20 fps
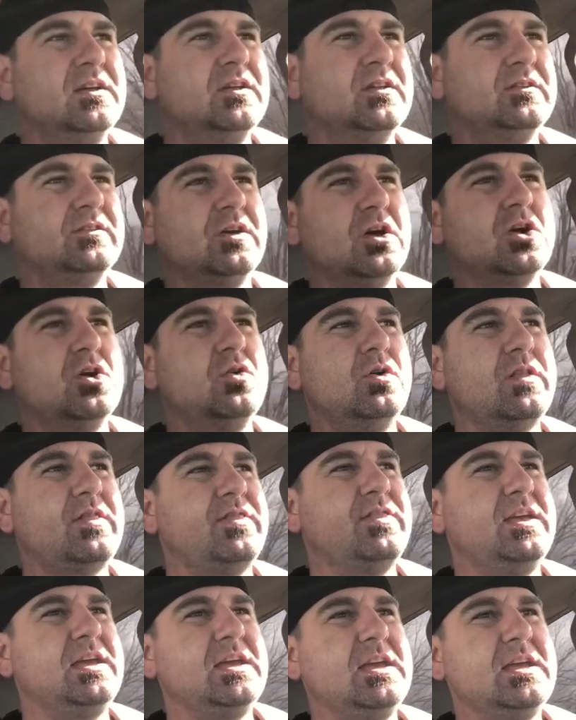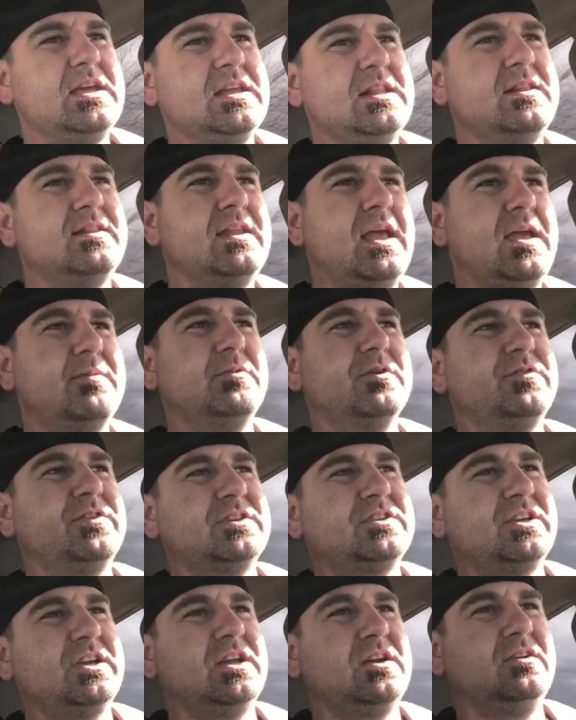So the name of the
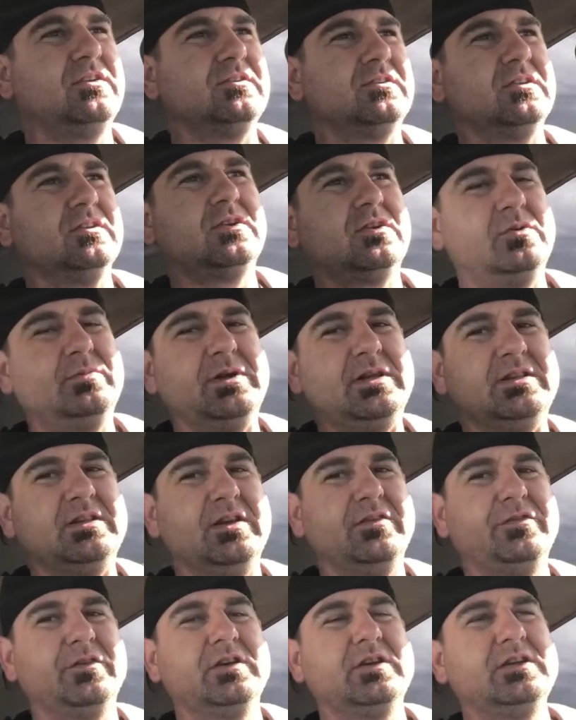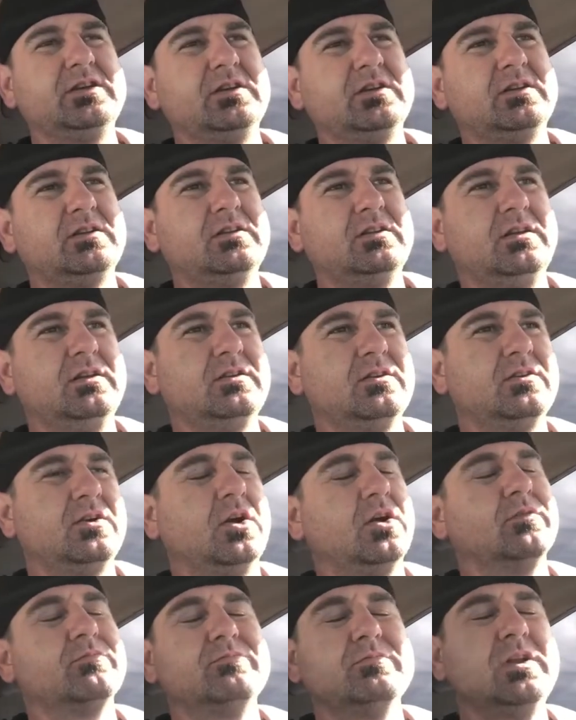channel is a little bit different,
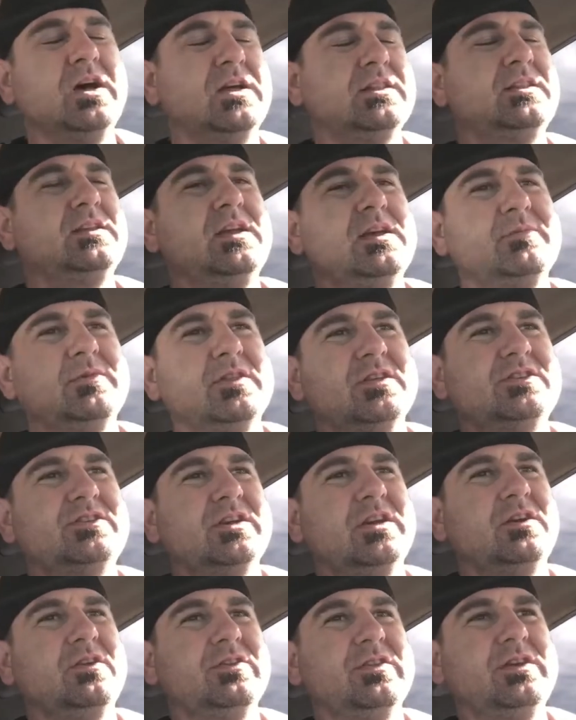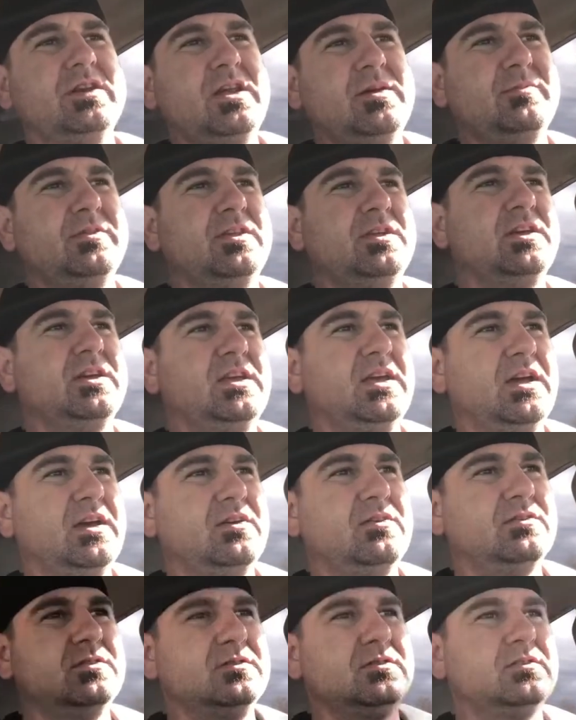or not the name of the channel, the name of the
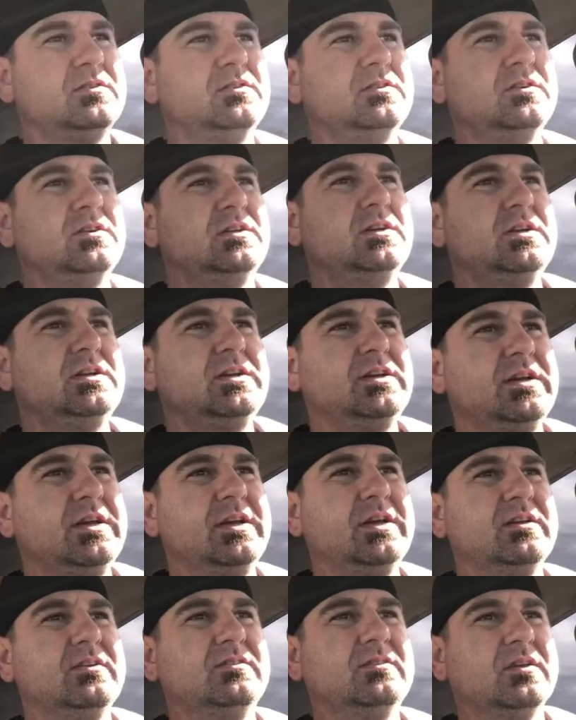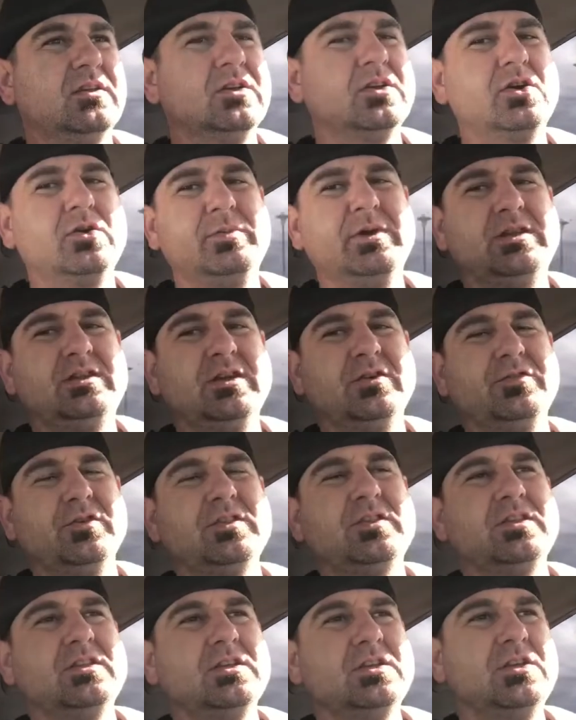account is a little bit different
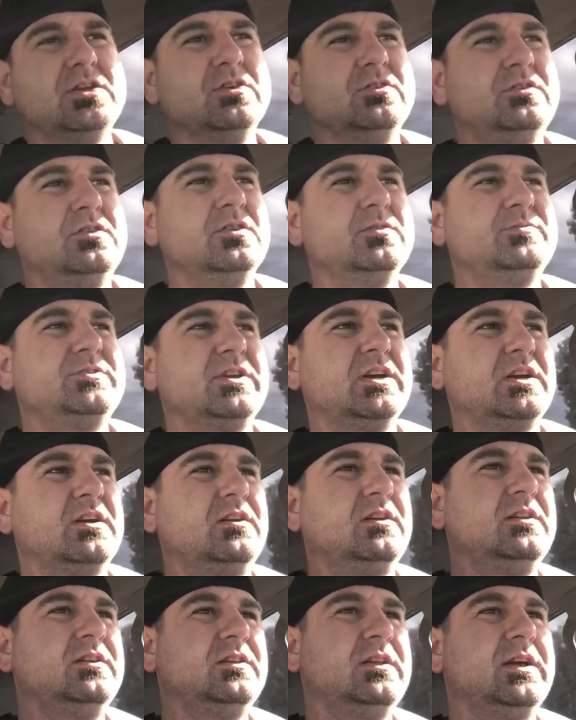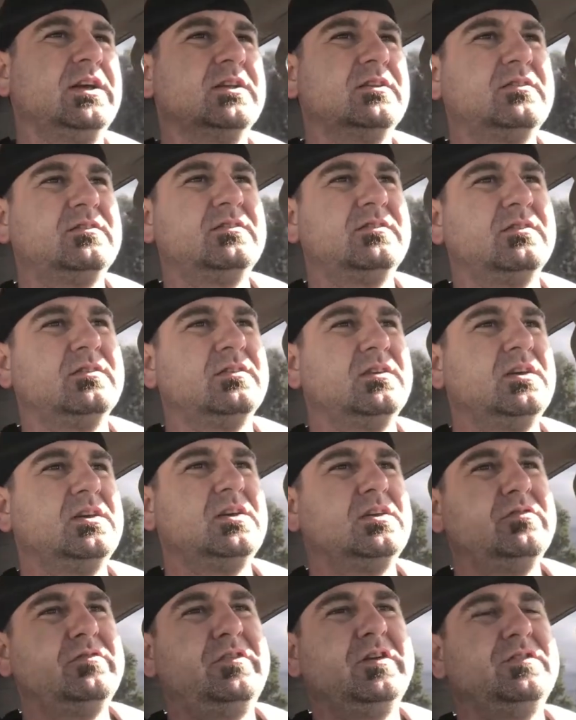than the YouTube channel. It's
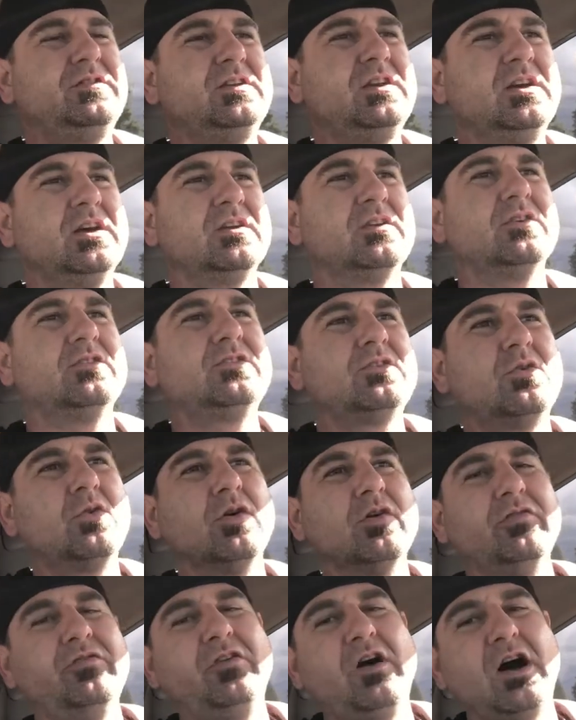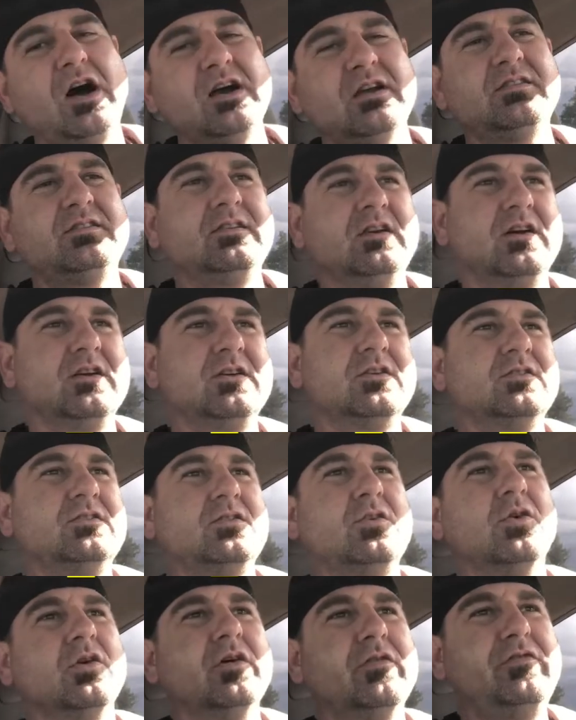
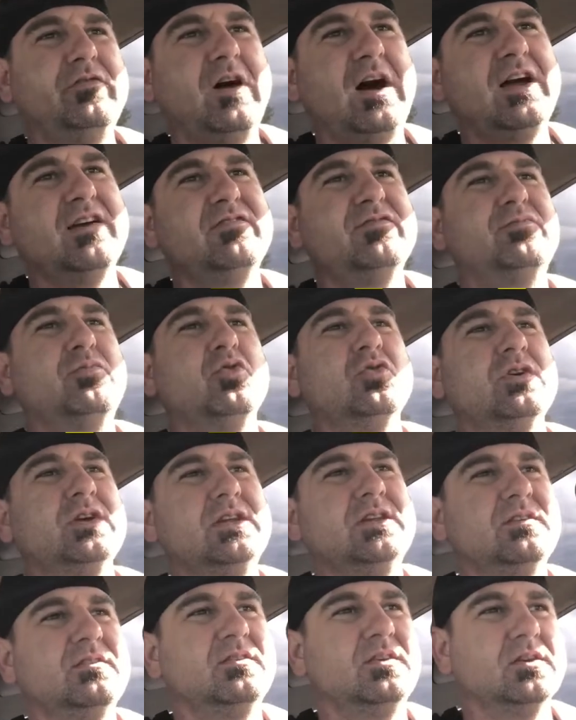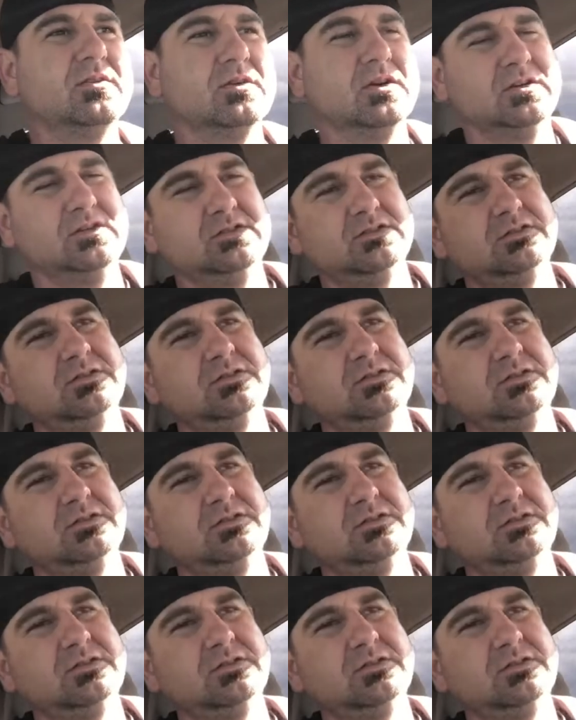50_Fox_5.0.